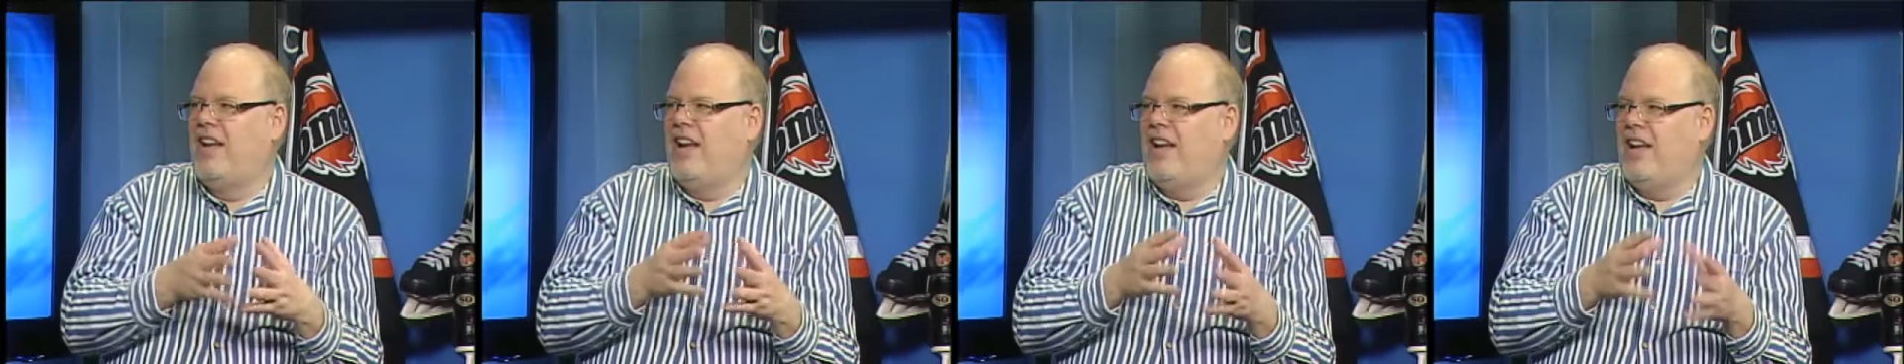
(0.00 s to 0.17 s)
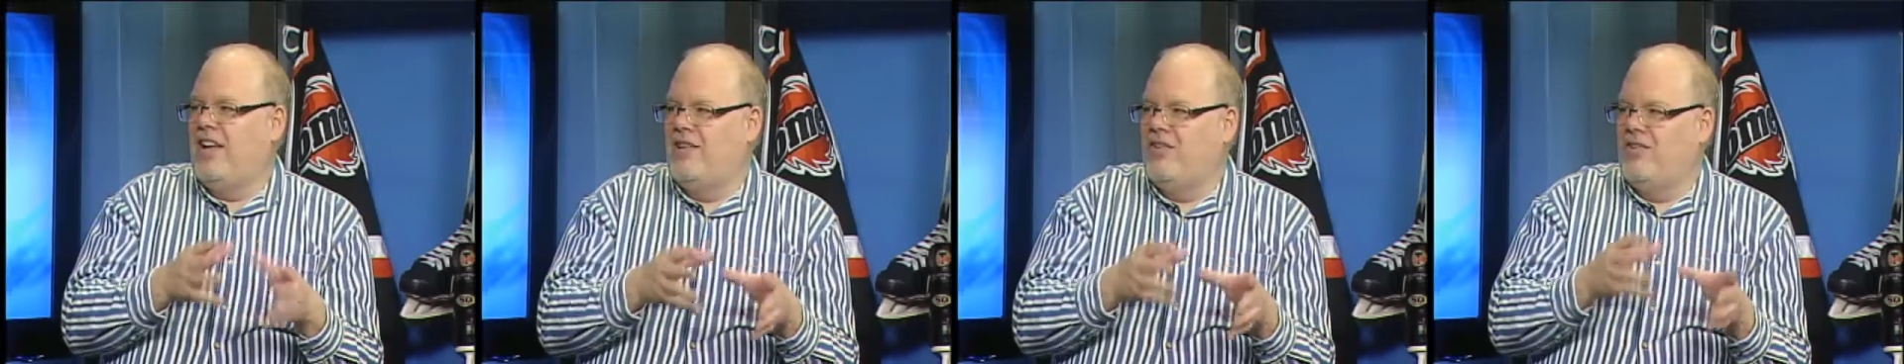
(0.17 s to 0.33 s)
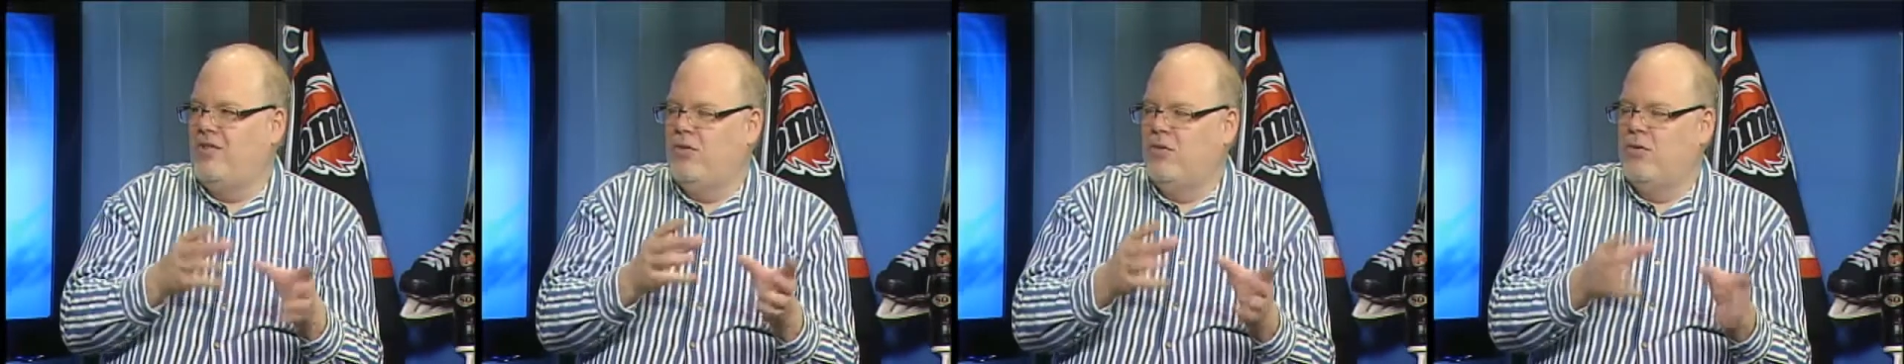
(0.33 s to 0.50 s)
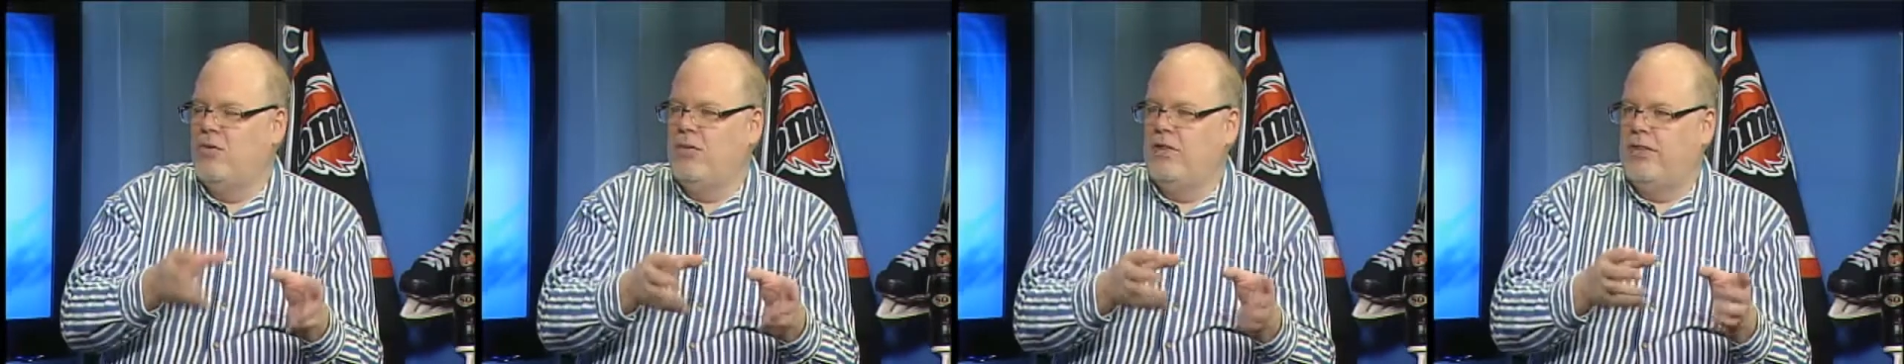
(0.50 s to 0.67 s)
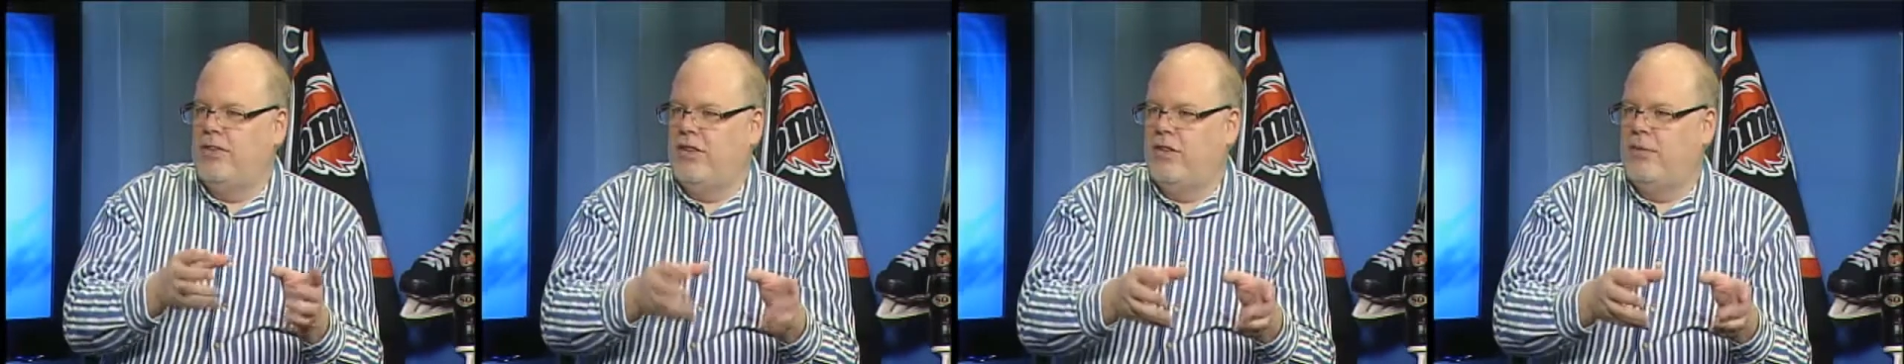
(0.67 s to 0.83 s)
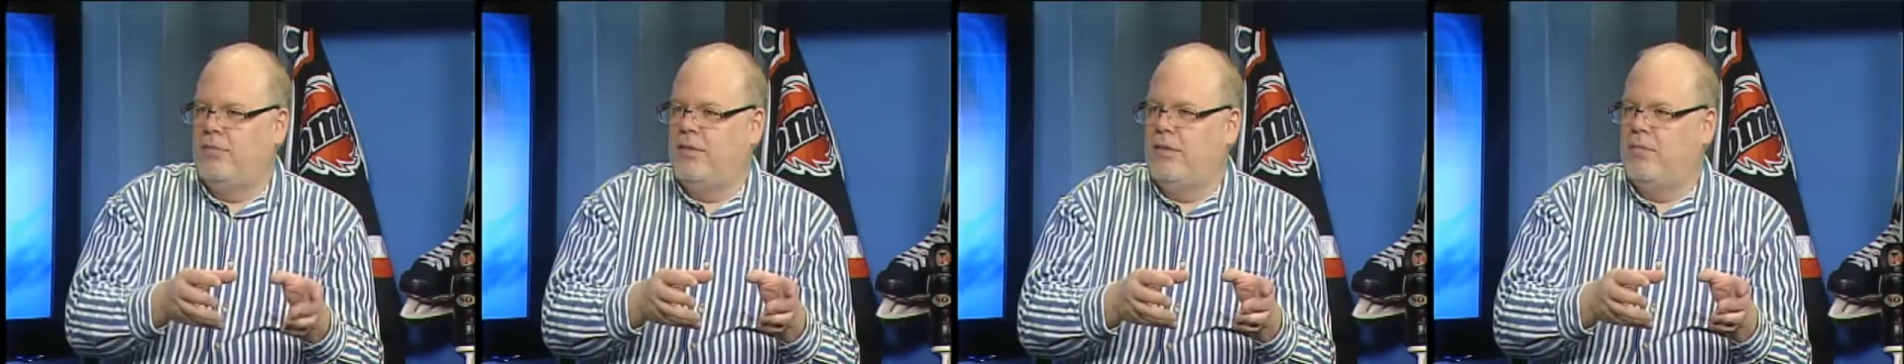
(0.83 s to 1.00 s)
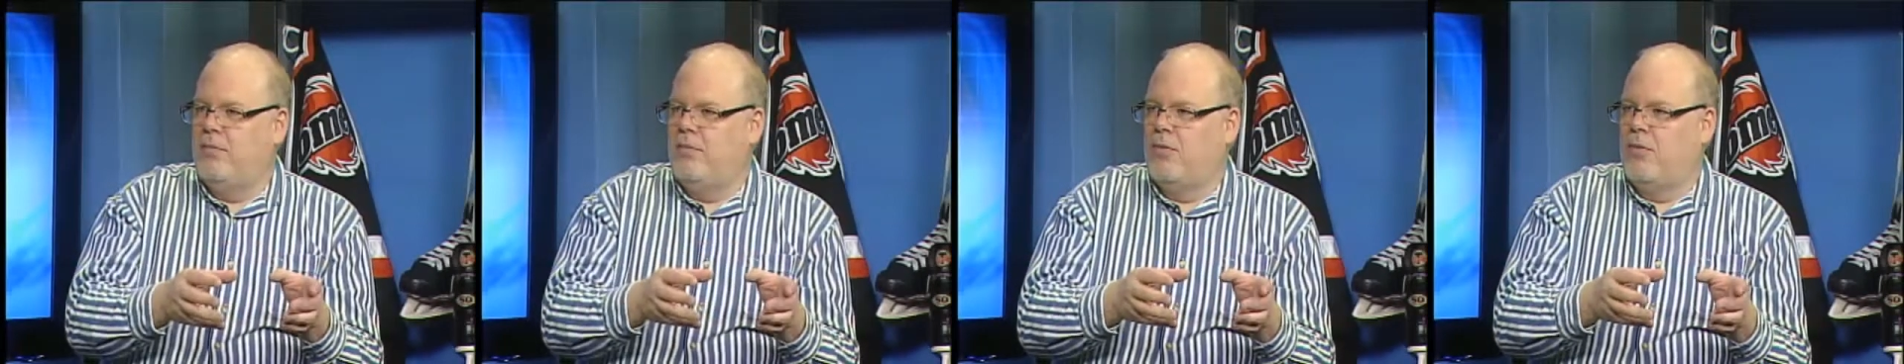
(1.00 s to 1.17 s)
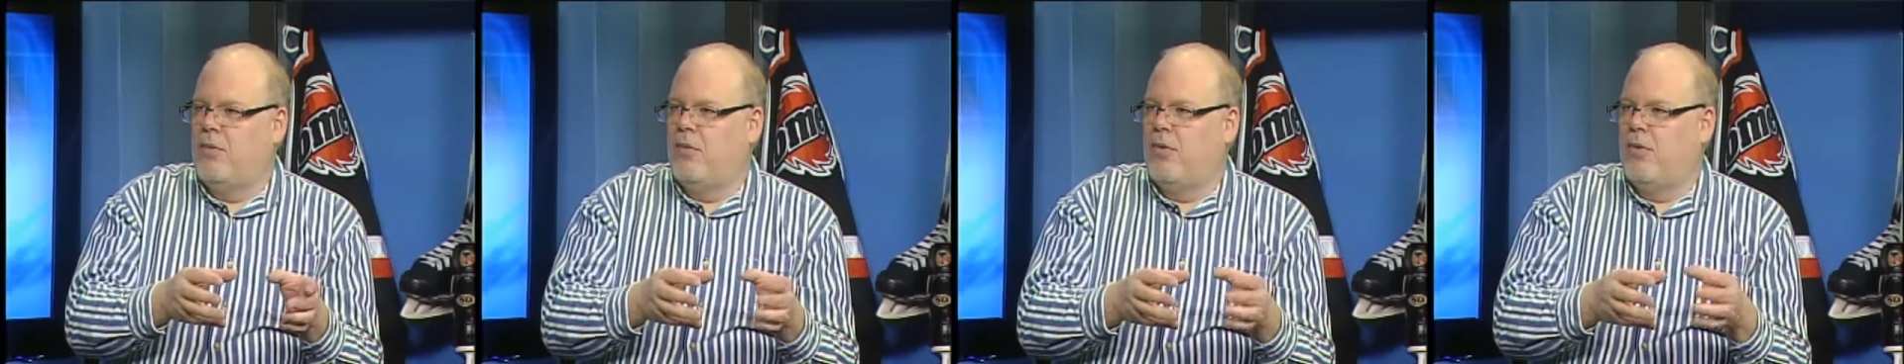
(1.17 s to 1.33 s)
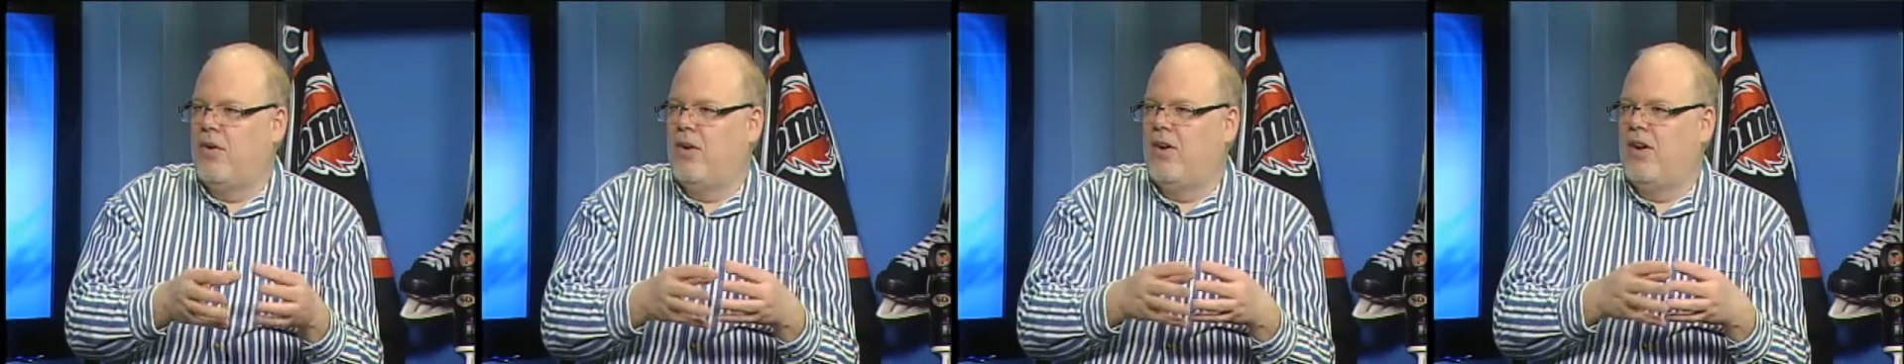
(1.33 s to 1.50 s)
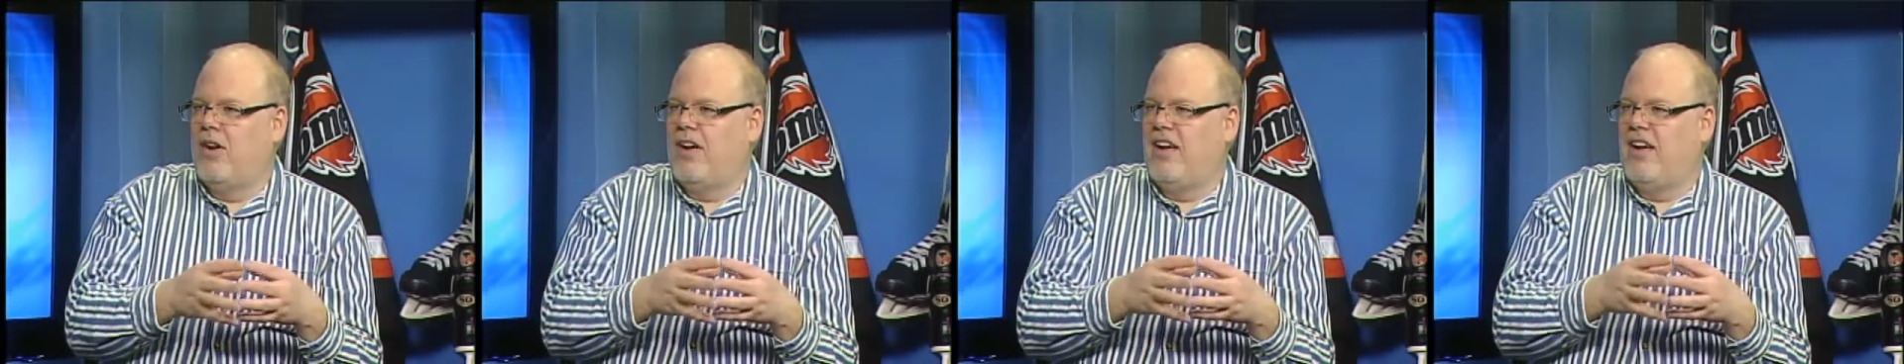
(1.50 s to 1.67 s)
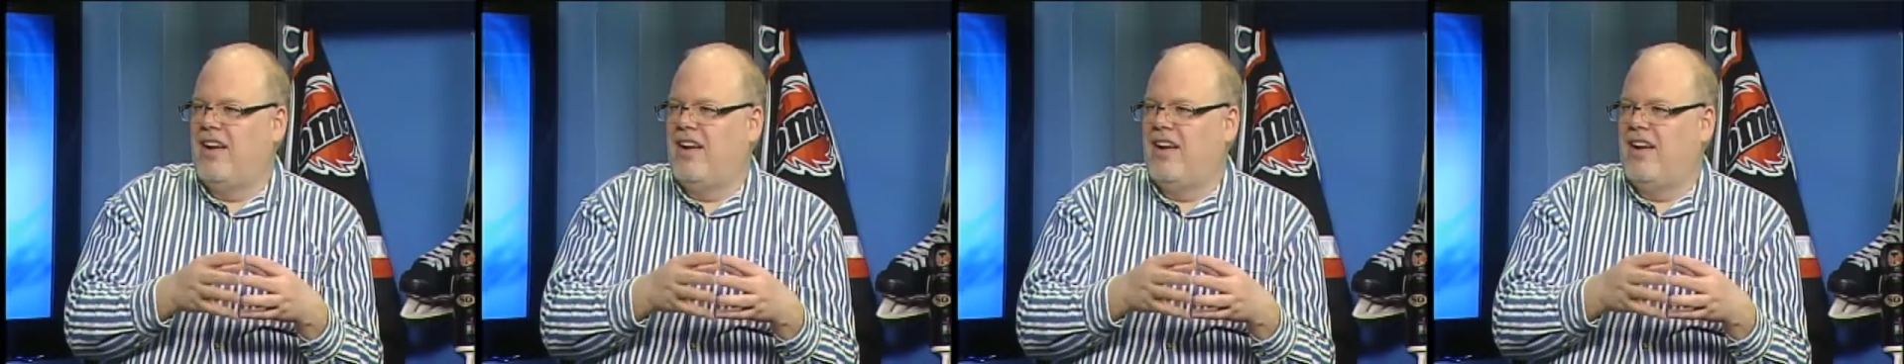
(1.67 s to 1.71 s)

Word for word: and do a little bit more.